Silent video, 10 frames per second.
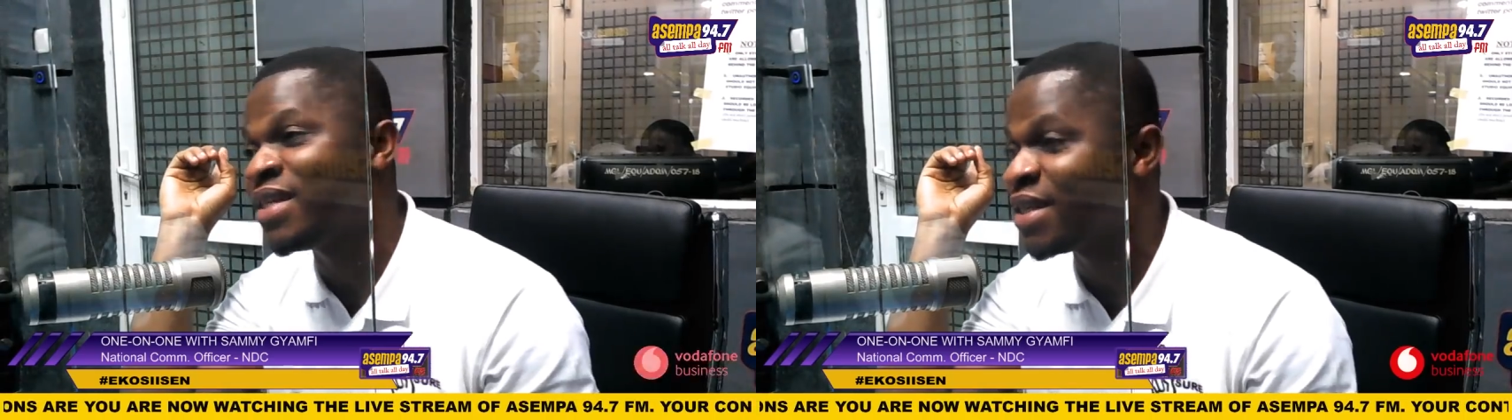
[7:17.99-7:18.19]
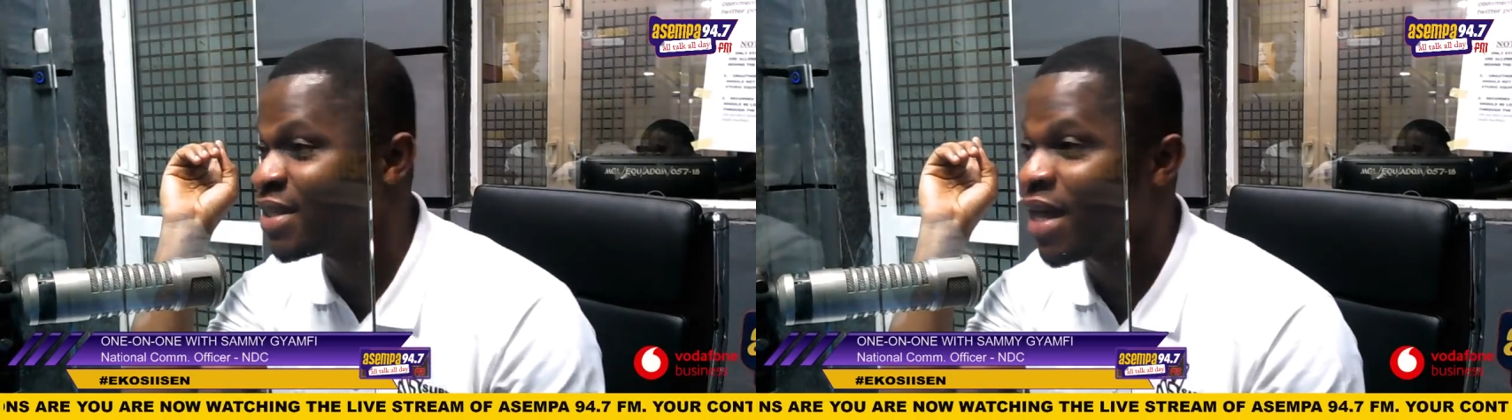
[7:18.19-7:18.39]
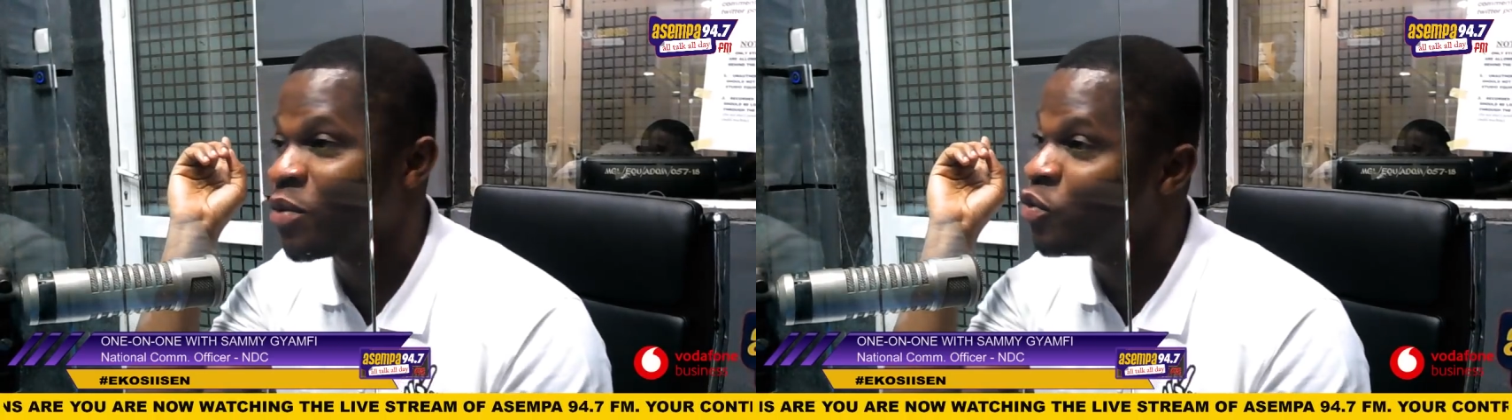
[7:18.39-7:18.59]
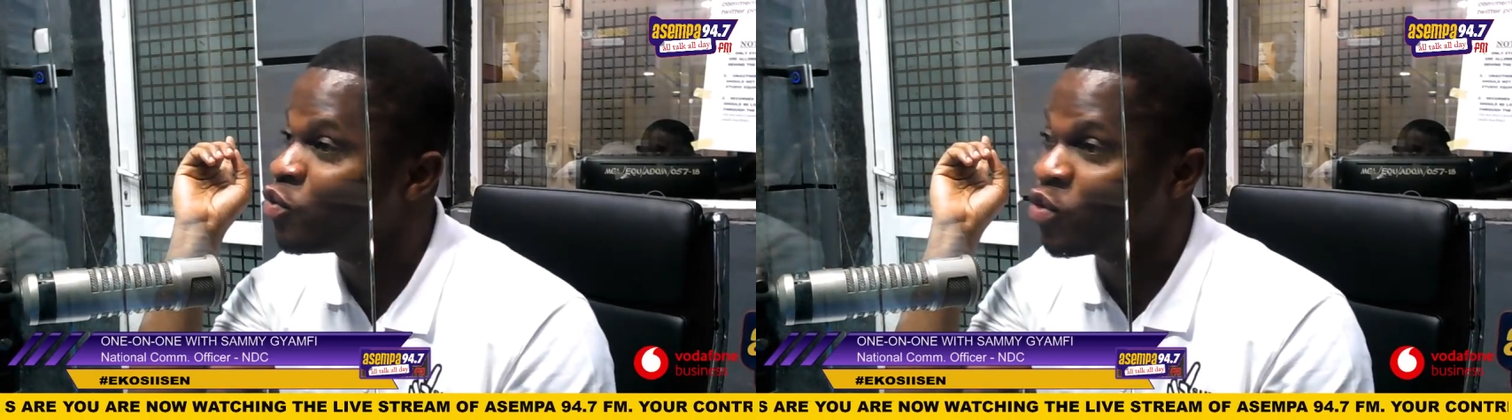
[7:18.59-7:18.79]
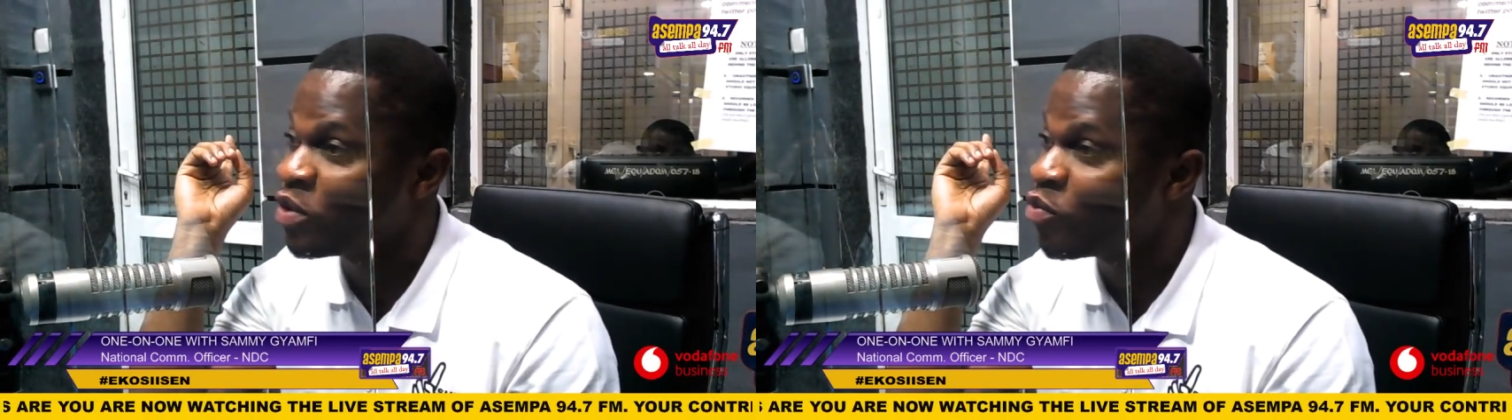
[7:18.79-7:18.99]
tricks now we
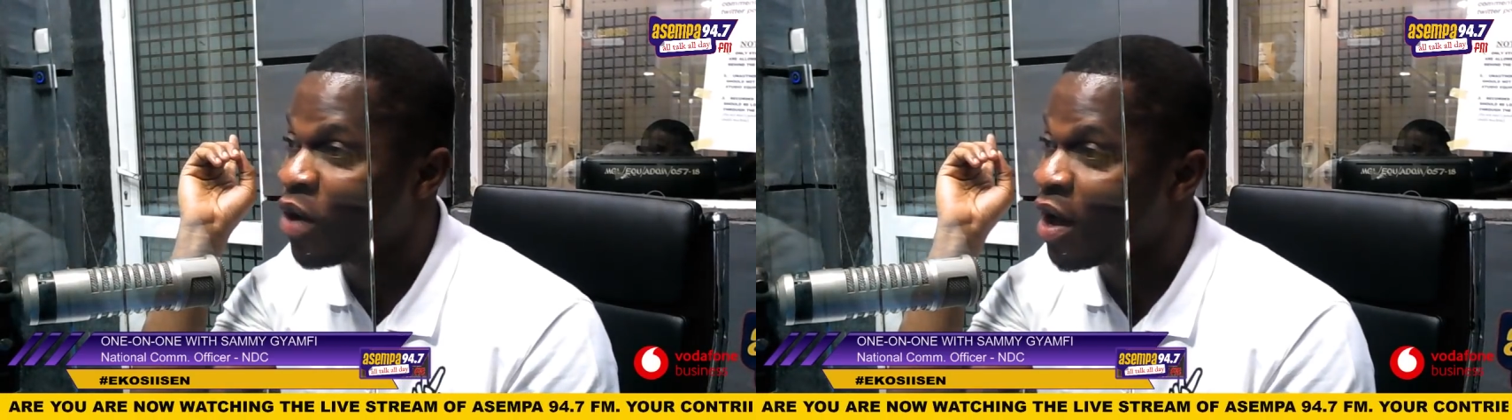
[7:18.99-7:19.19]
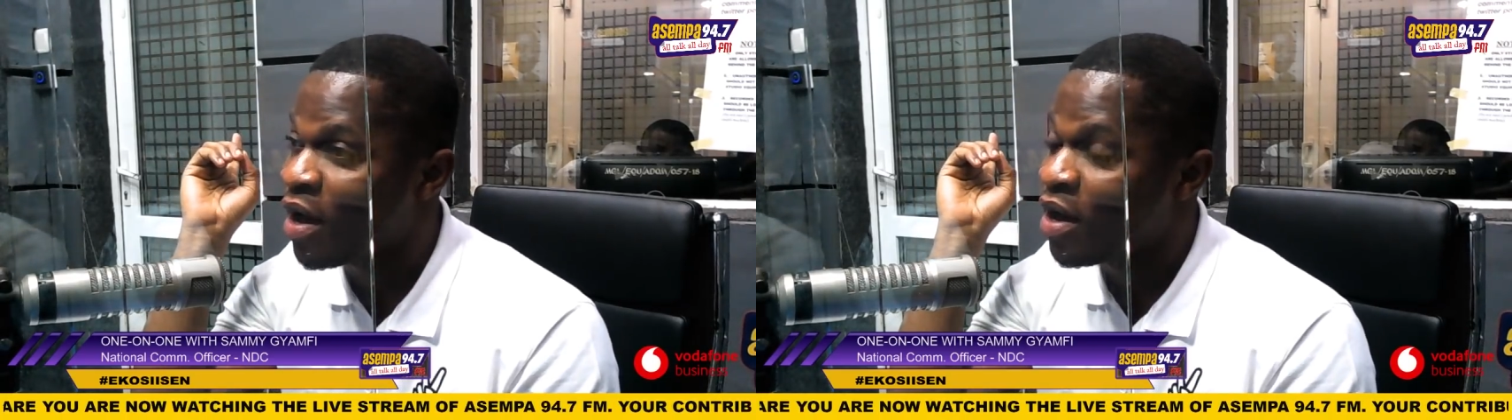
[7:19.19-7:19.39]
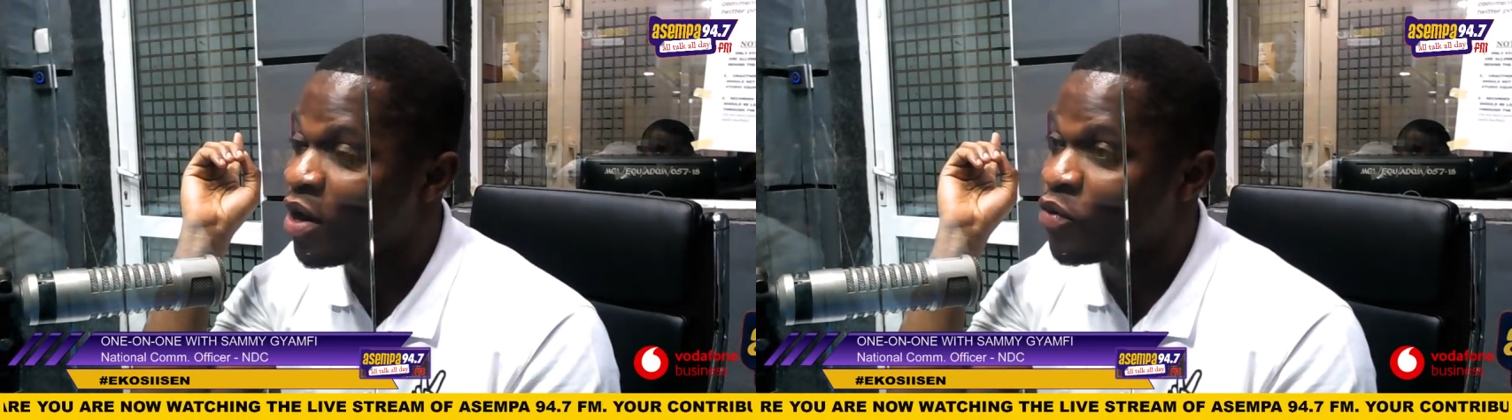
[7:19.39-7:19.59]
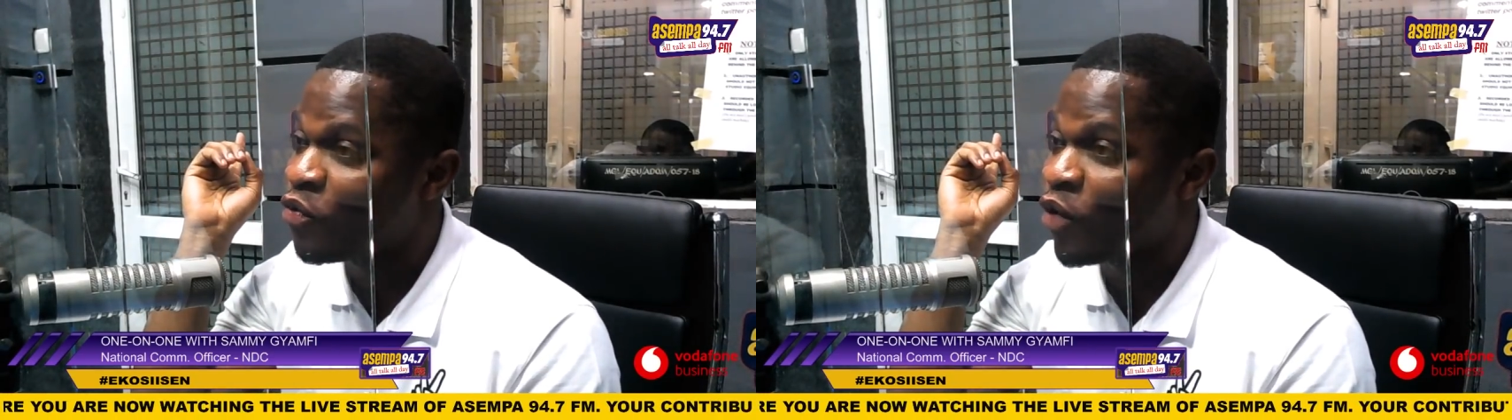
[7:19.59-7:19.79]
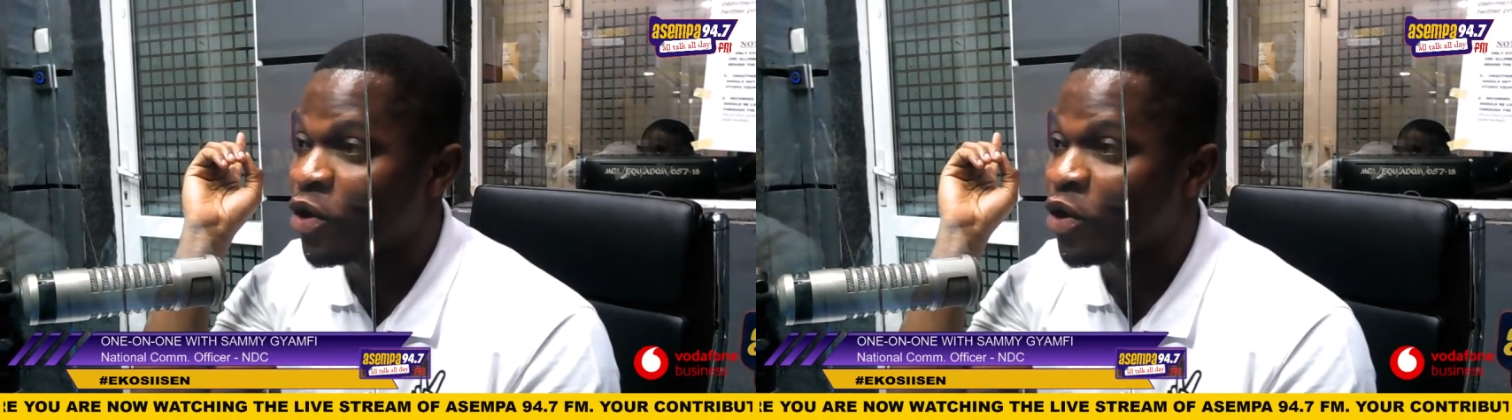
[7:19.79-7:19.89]
use the boa akufu